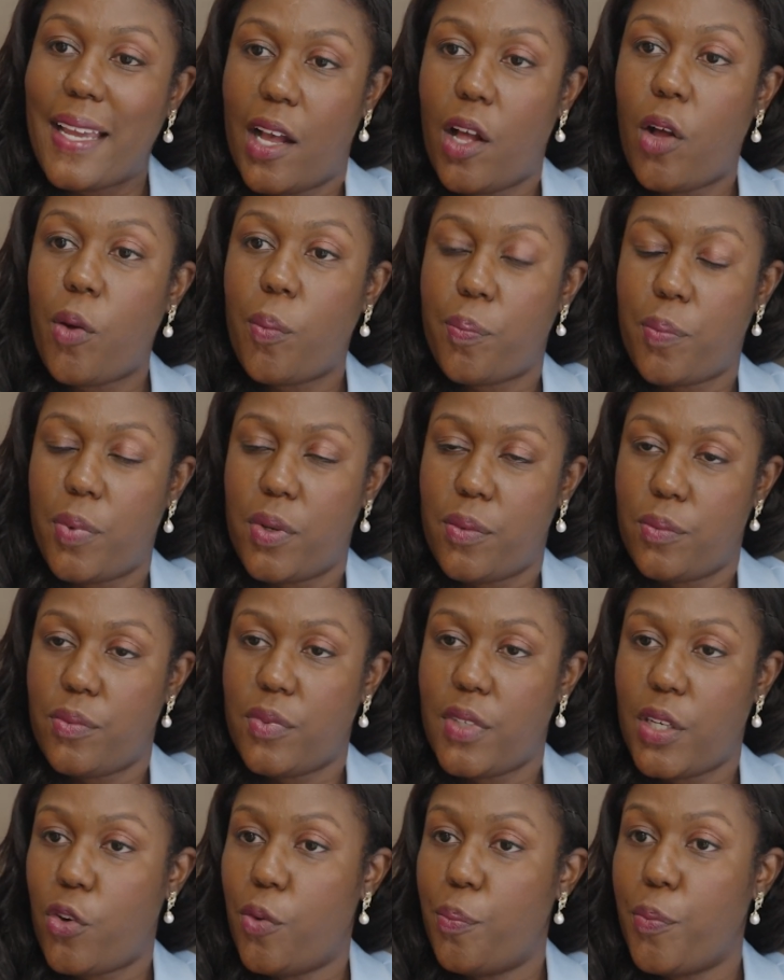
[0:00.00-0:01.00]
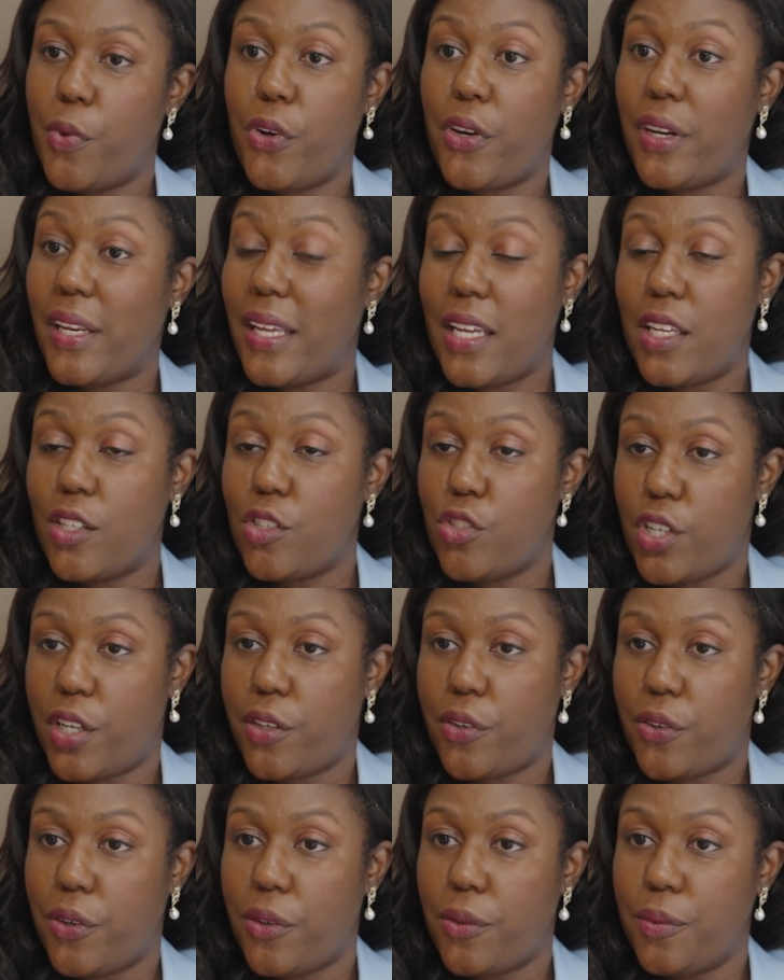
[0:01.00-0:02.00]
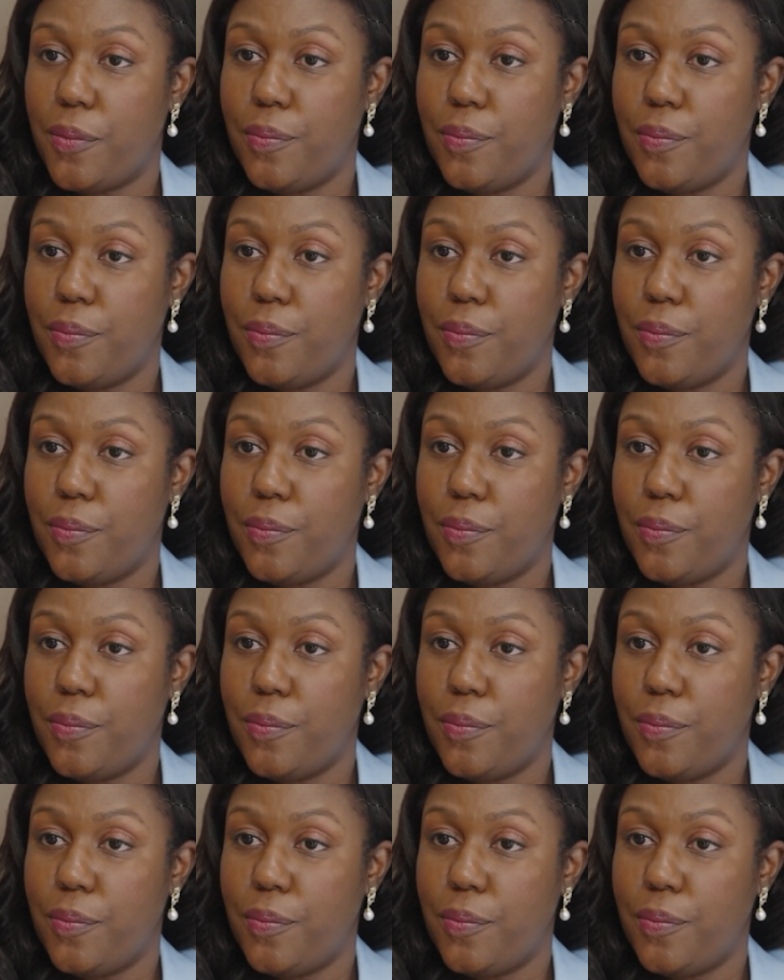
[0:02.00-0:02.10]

help the community in general.